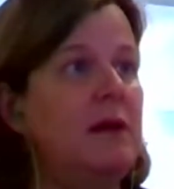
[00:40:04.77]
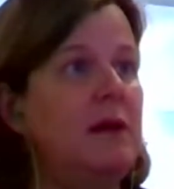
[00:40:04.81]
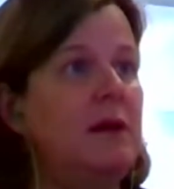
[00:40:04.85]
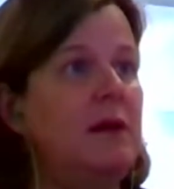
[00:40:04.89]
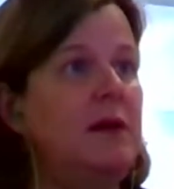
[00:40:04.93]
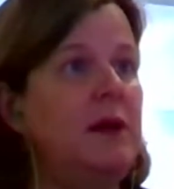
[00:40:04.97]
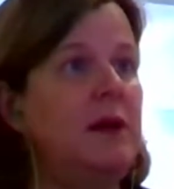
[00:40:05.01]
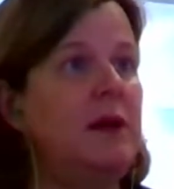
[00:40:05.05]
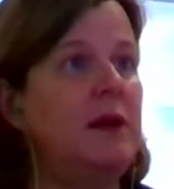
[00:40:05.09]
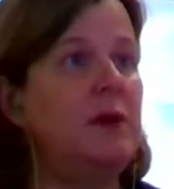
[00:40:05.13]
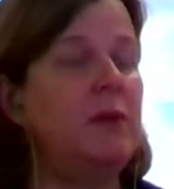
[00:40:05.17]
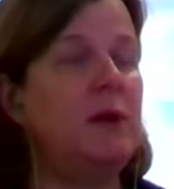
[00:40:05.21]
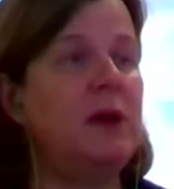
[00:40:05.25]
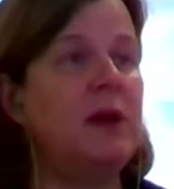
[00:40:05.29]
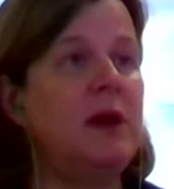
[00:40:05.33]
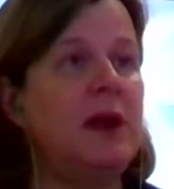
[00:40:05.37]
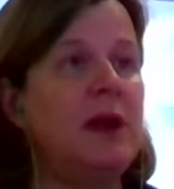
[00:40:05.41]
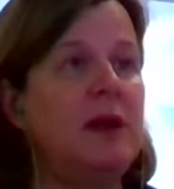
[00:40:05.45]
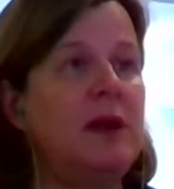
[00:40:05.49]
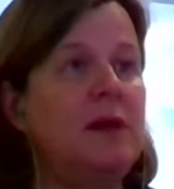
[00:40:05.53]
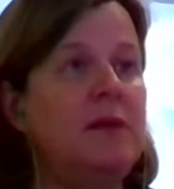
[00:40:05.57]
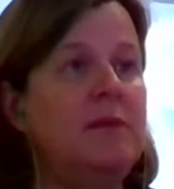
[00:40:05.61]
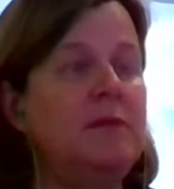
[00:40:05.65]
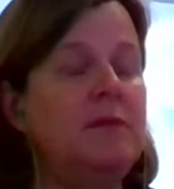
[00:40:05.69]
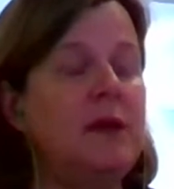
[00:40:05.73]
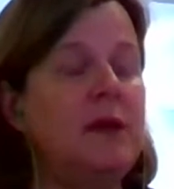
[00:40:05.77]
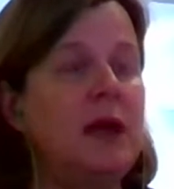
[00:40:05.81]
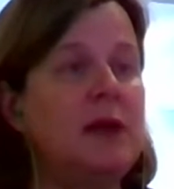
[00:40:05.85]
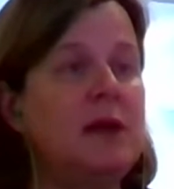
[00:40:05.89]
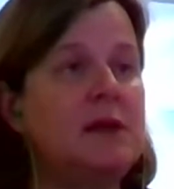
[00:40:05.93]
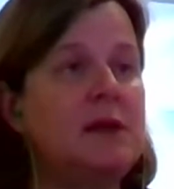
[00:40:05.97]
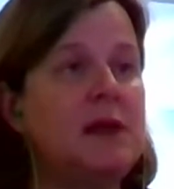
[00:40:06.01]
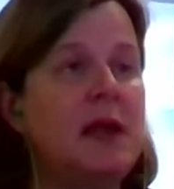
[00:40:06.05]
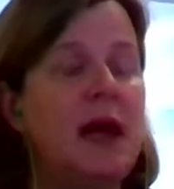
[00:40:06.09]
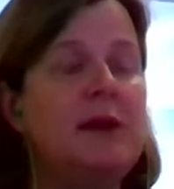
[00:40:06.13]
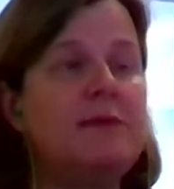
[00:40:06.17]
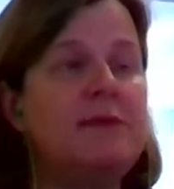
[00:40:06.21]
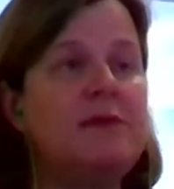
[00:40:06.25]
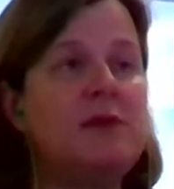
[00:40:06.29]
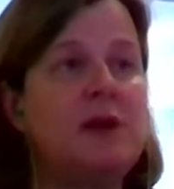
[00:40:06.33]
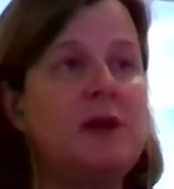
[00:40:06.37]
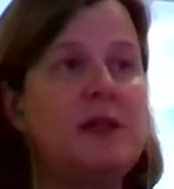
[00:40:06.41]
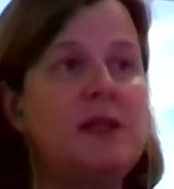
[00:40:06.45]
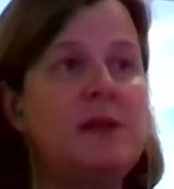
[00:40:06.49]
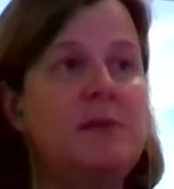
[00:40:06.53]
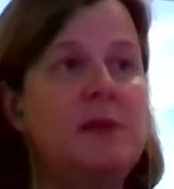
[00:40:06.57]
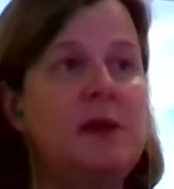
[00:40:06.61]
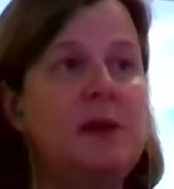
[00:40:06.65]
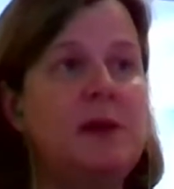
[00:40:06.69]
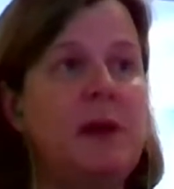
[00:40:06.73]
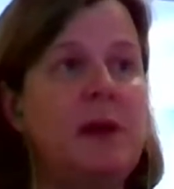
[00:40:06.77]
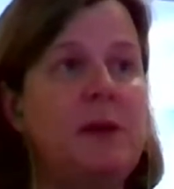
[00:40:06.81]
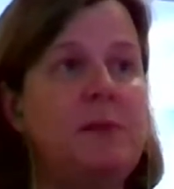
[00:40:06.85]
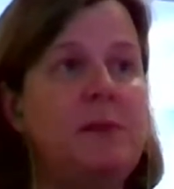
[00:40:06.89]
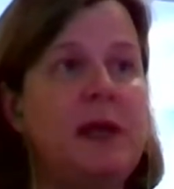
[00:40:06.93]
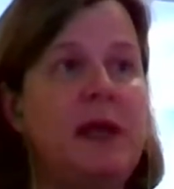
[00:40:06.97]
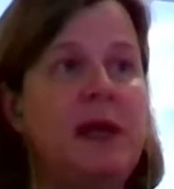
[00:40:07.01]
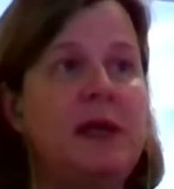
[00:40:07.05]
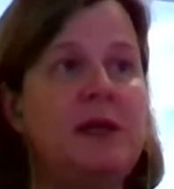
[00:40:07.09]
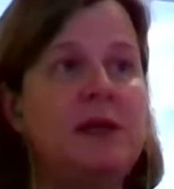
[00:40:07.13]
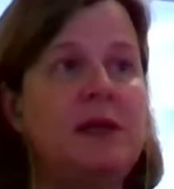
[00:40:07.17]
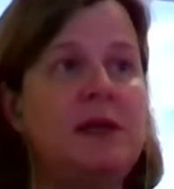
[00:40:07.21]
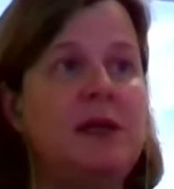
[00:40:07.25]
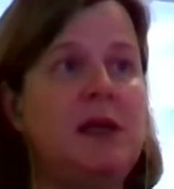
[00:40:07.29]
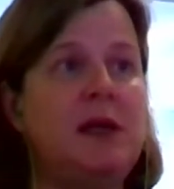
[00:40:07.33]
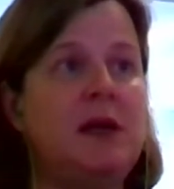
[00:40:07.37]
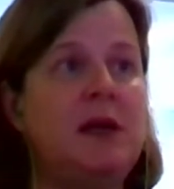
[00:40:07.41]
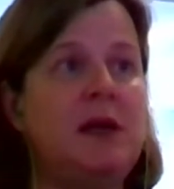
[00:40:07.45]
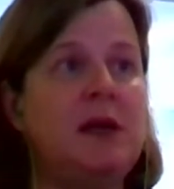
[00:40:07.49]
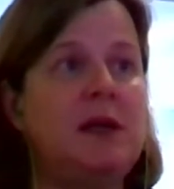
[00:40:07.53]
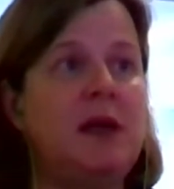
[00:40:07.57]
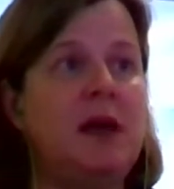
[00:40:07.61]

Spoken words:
you know, when after I submitted my PhD,